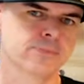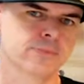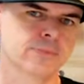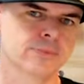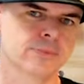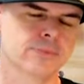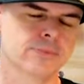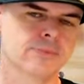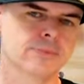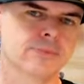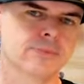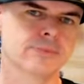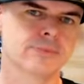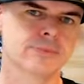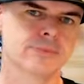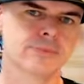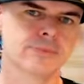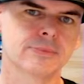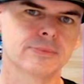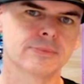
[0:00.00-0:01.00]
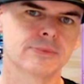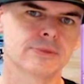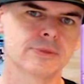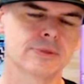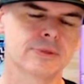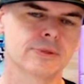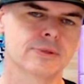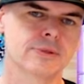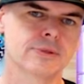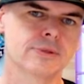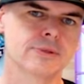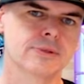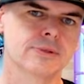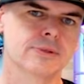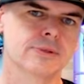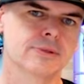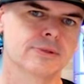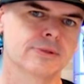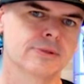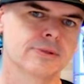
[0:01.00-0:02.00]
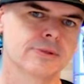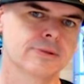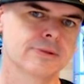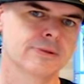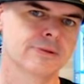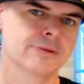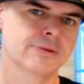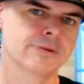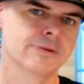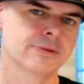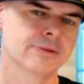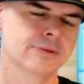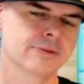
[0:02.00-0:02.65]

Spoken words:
[no speech]